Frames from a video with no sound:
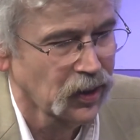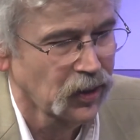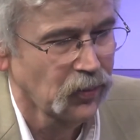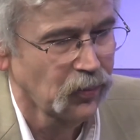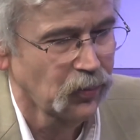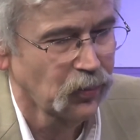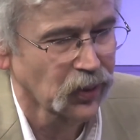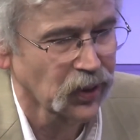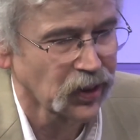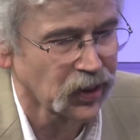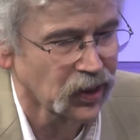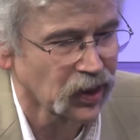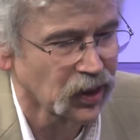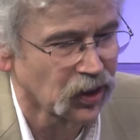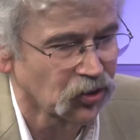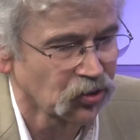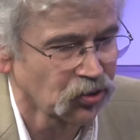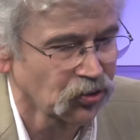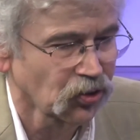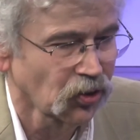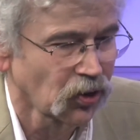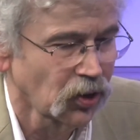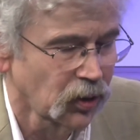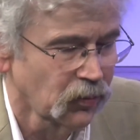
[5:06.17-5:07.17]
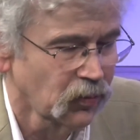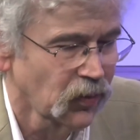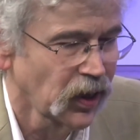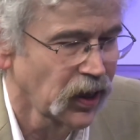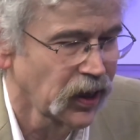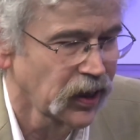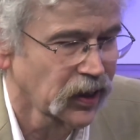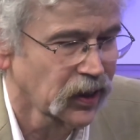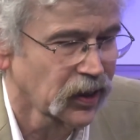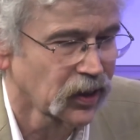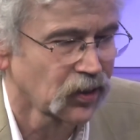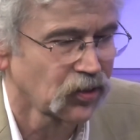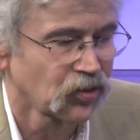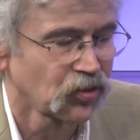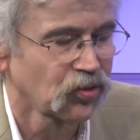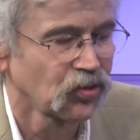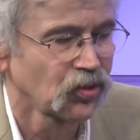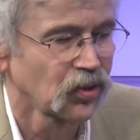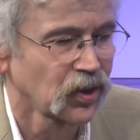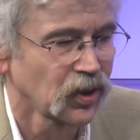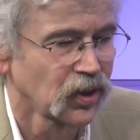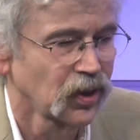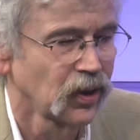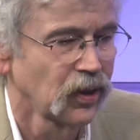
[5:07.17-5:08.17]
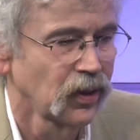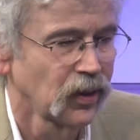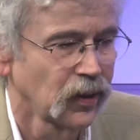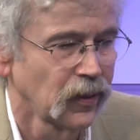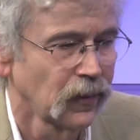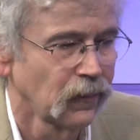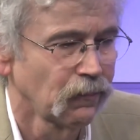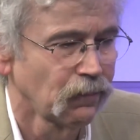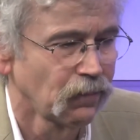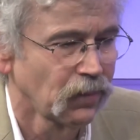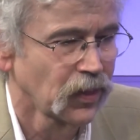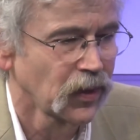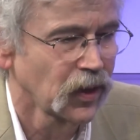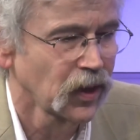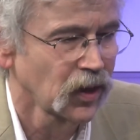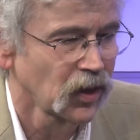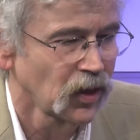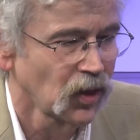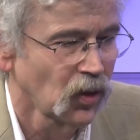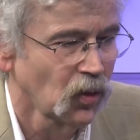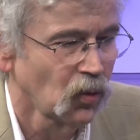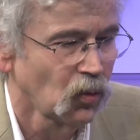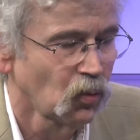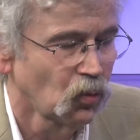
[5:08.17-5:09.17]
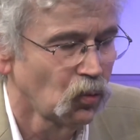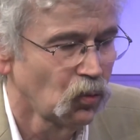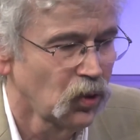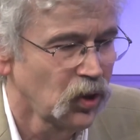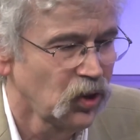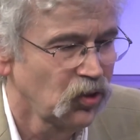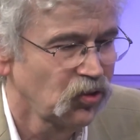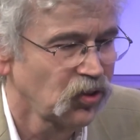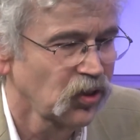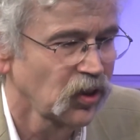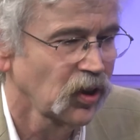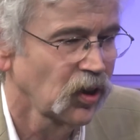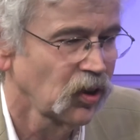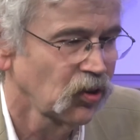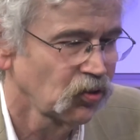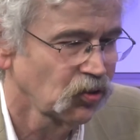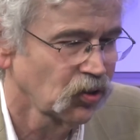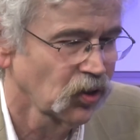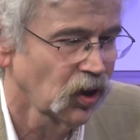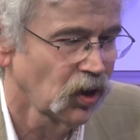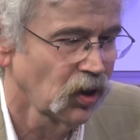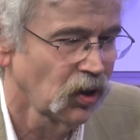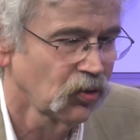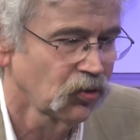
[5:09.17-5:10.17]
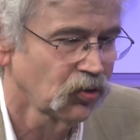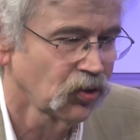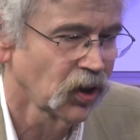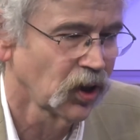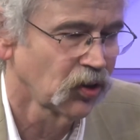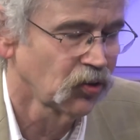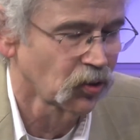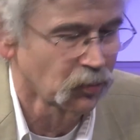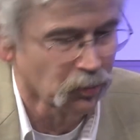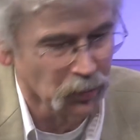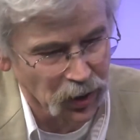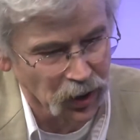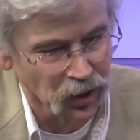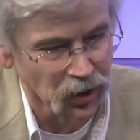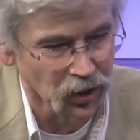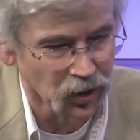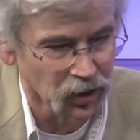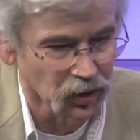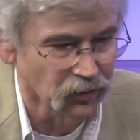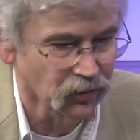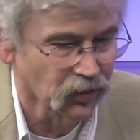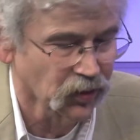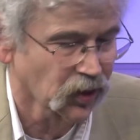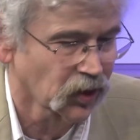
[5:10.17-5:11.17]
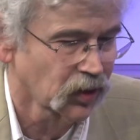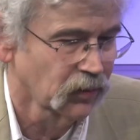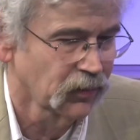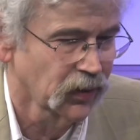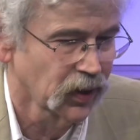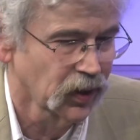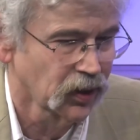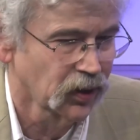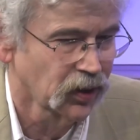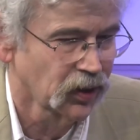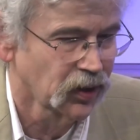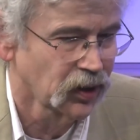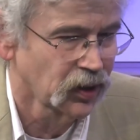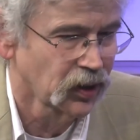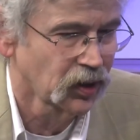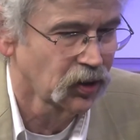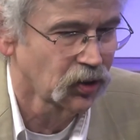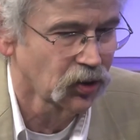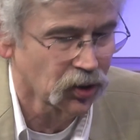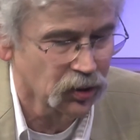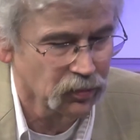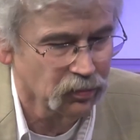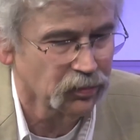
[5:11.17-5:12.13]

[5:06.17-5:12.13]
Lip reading: But in Storm Lake, it's, you know, we see ourselves as a mirror of the community, good and